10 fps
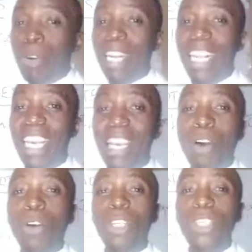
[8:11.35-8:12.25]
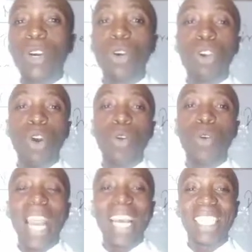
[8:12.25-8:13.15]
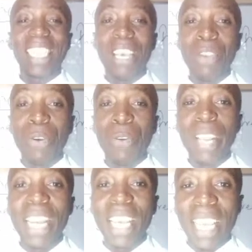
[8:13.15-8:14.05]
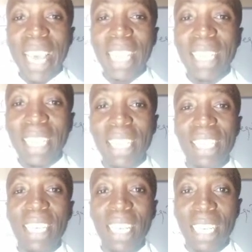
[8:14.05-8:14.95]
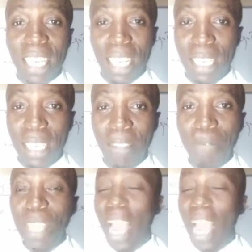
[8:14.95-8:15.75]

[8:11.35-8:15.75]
urine, also known as the urine HCG test.